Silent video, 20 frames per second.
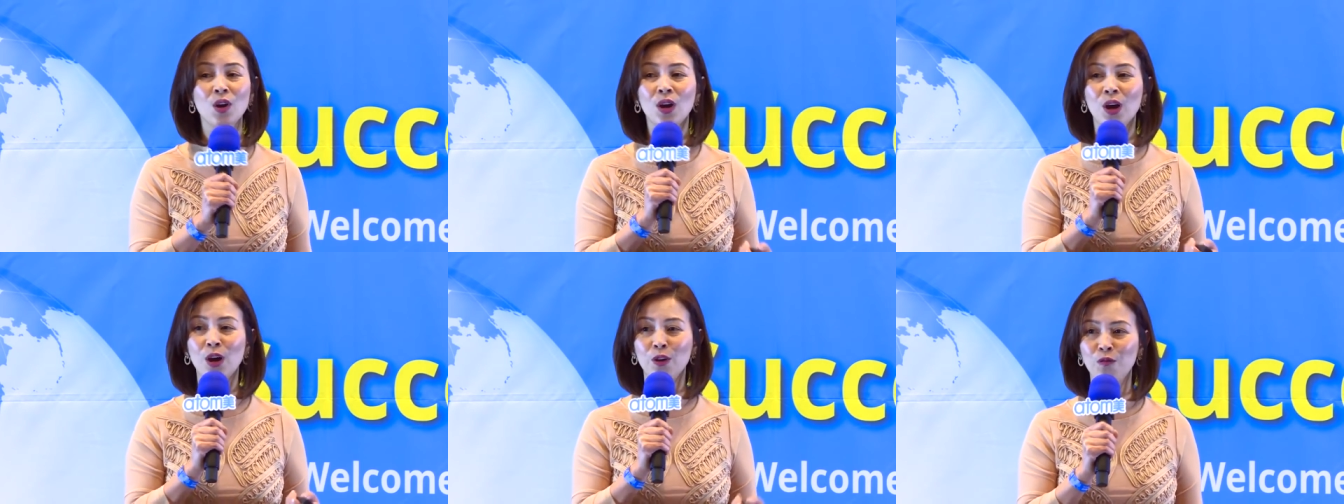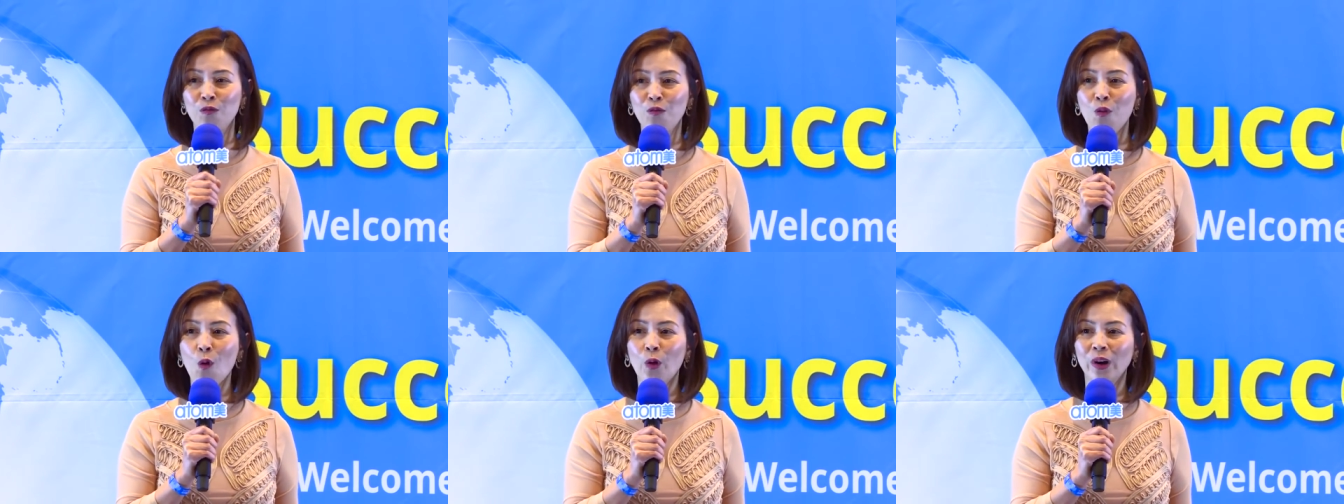a
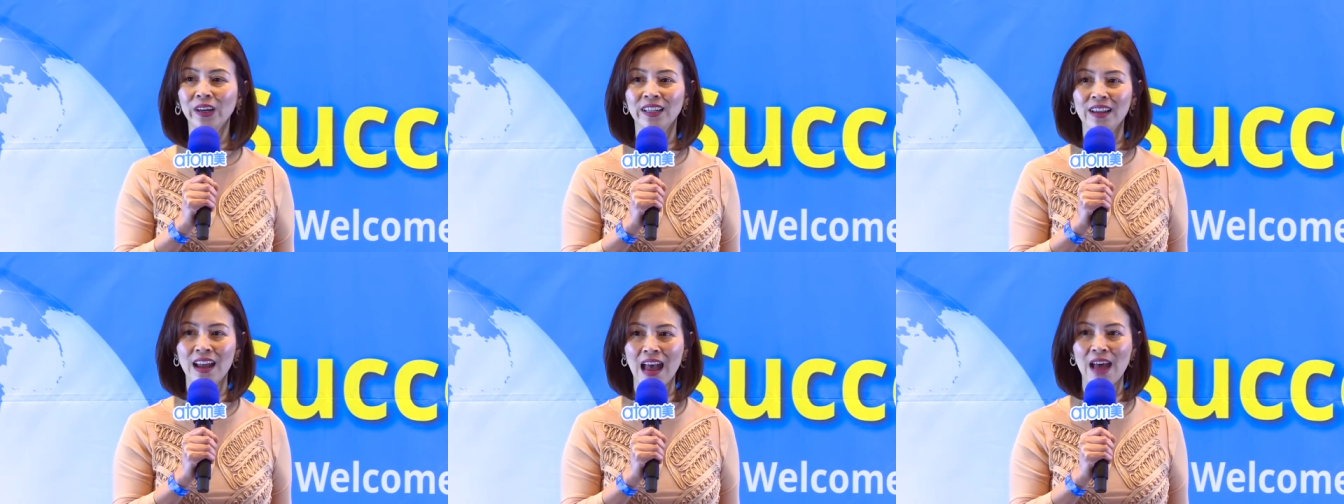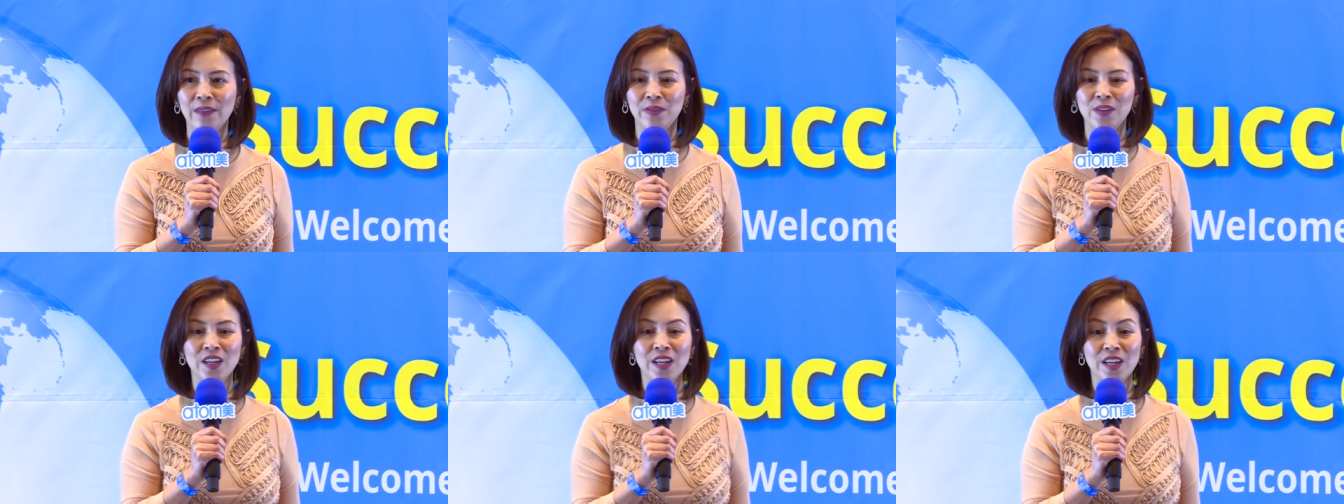four
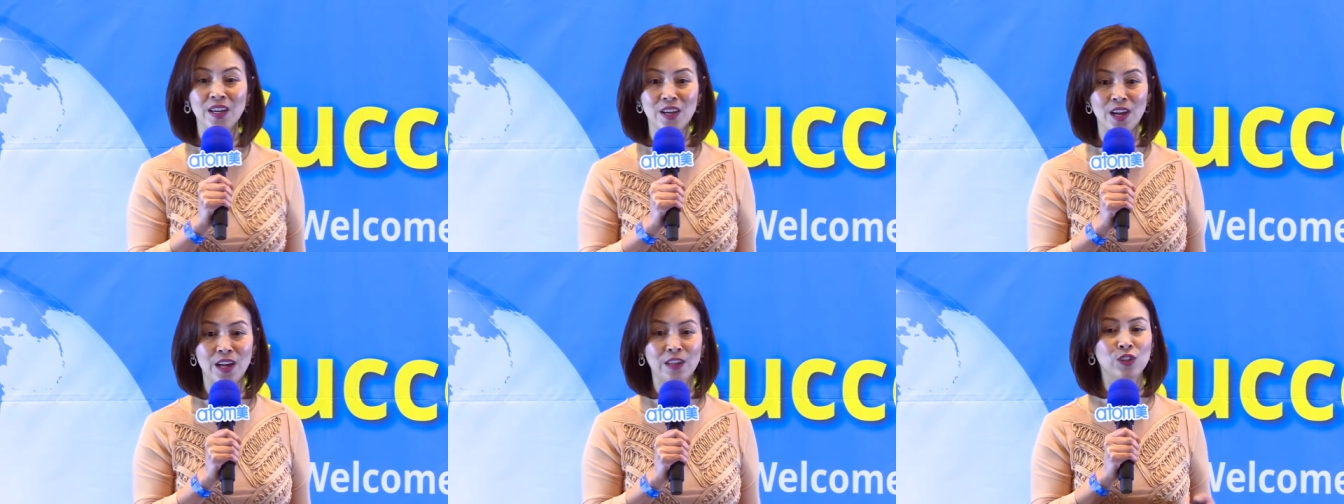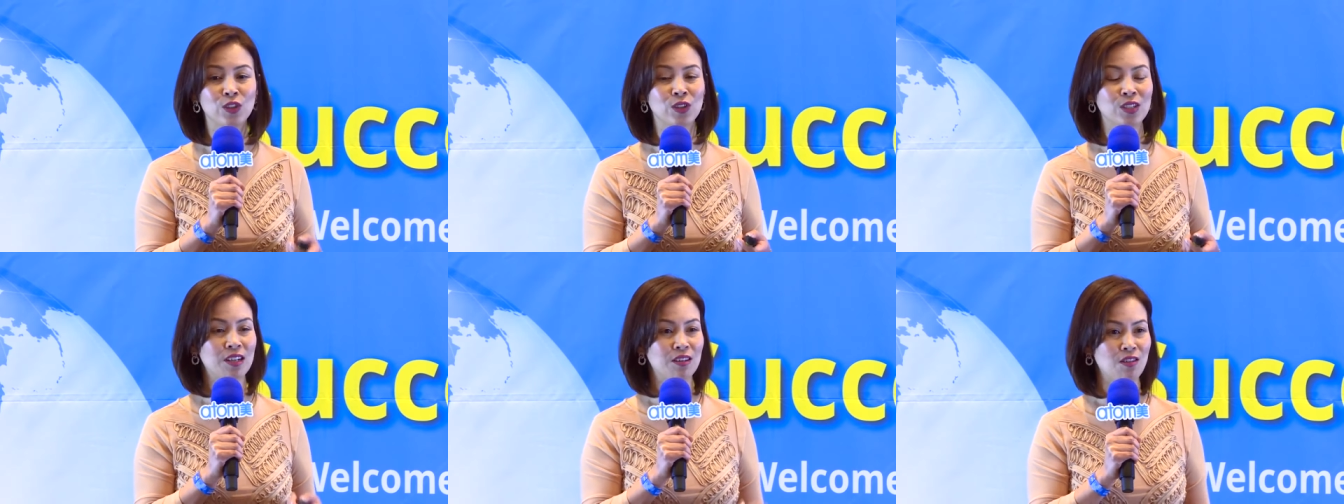cutting
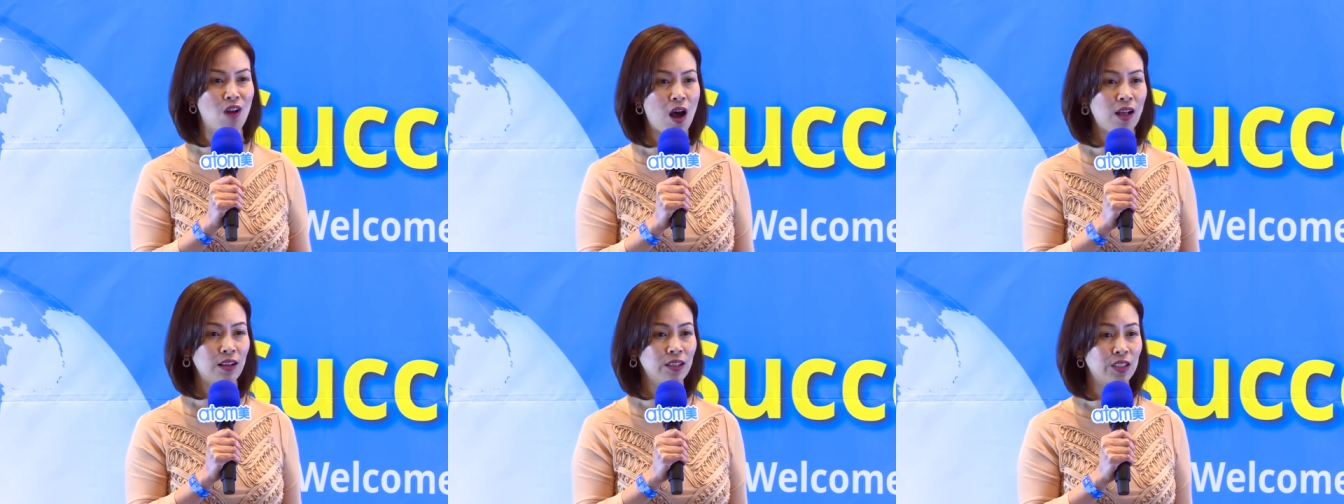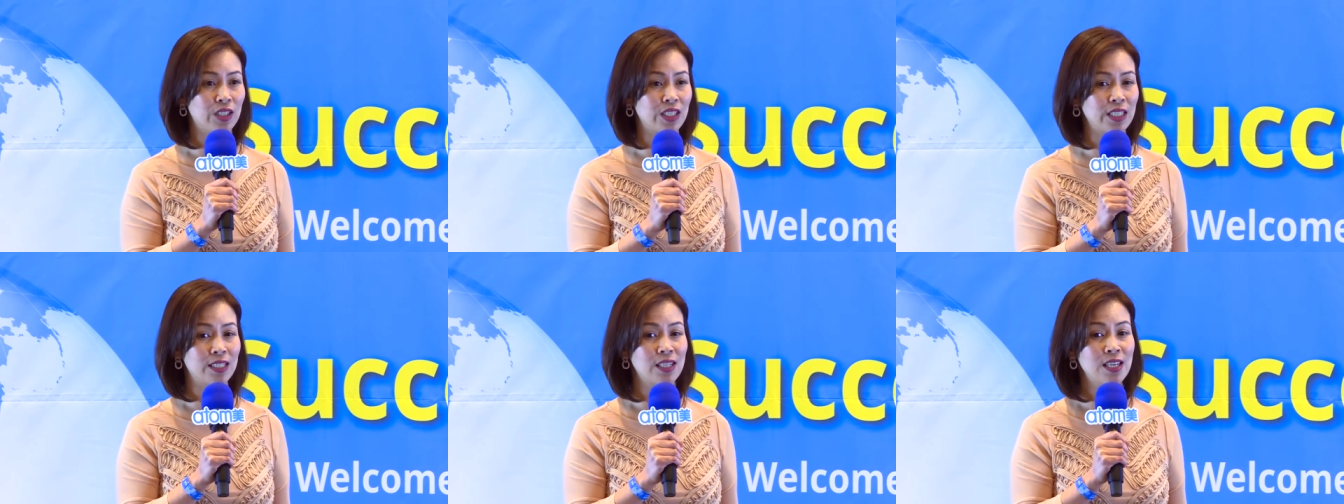edge
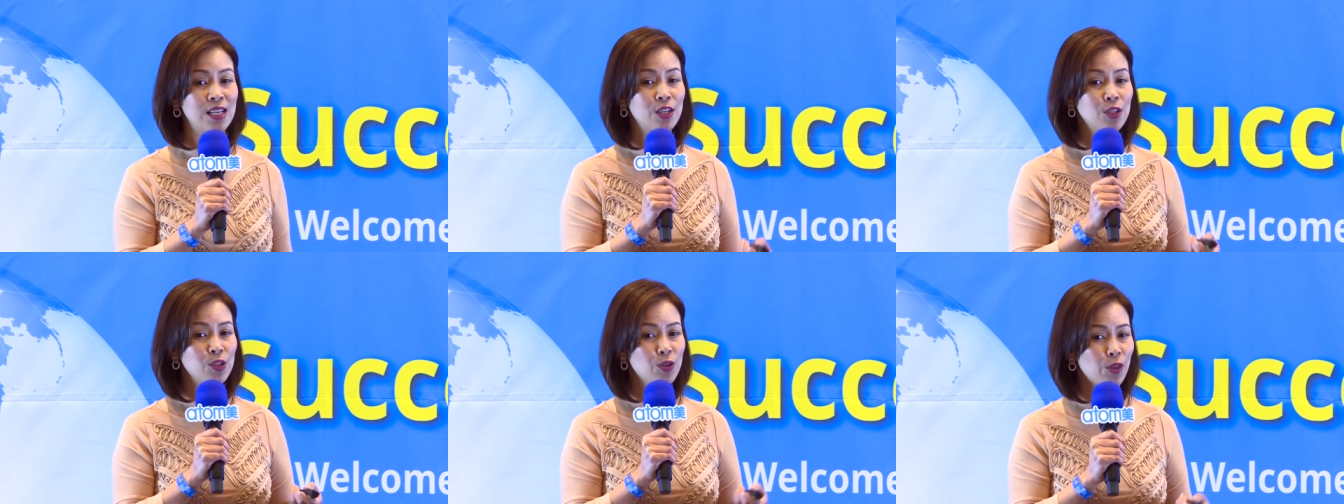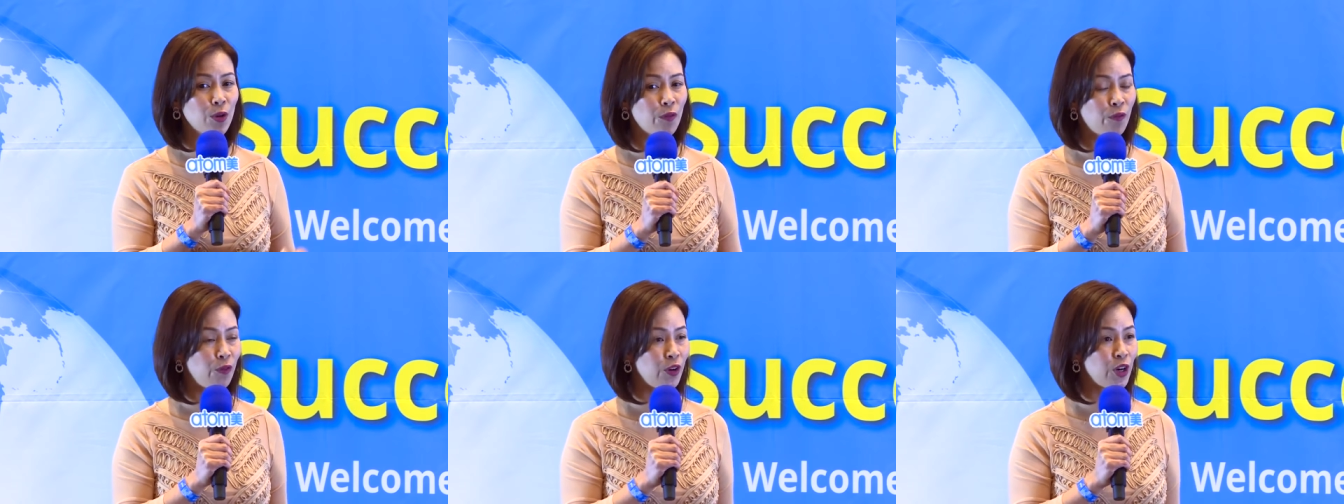technologies. So
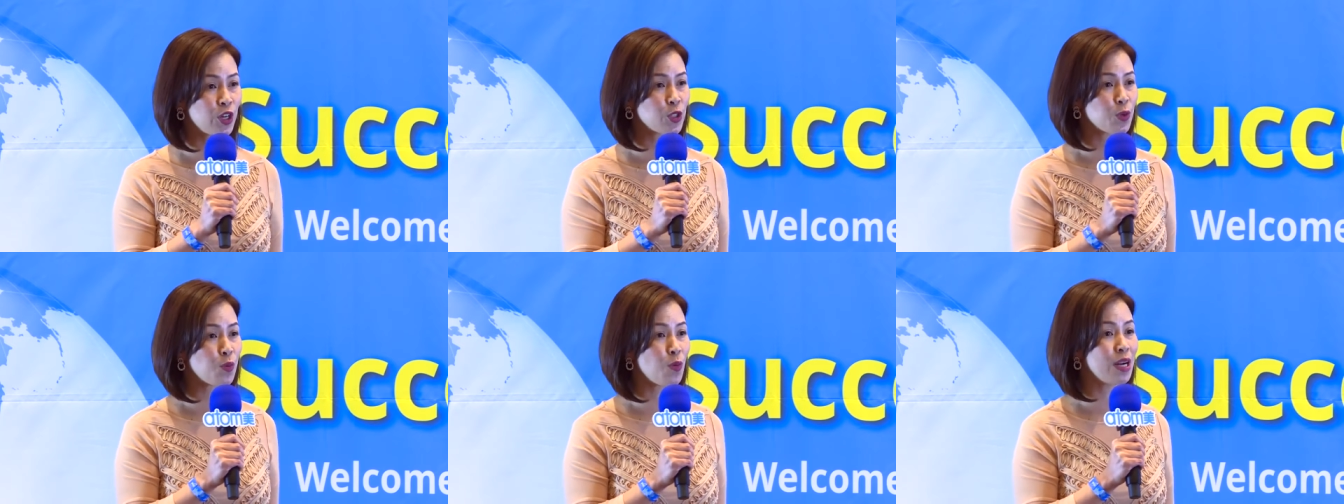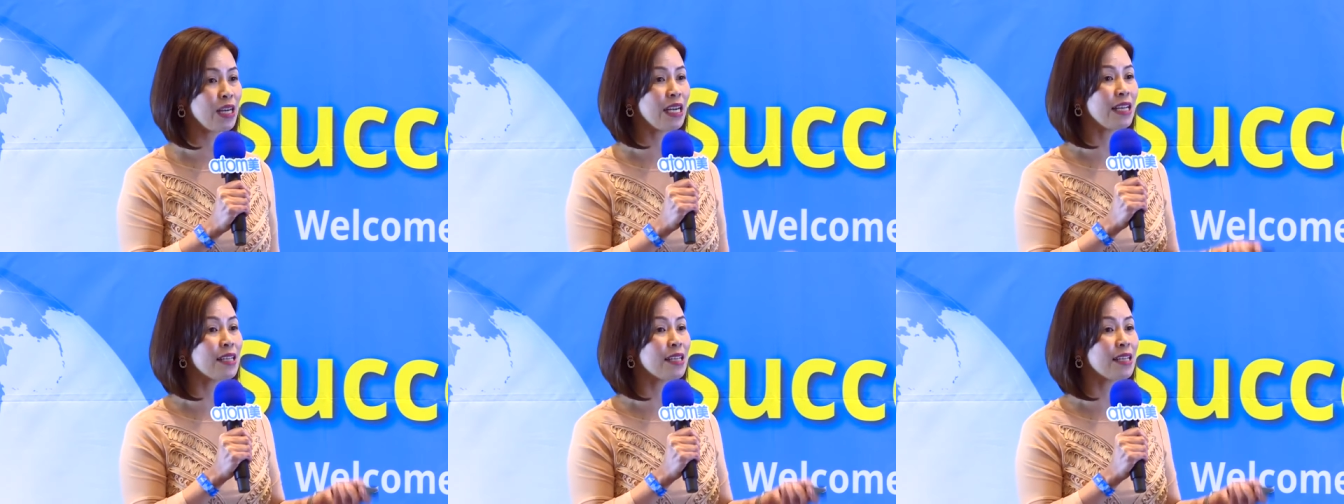the first one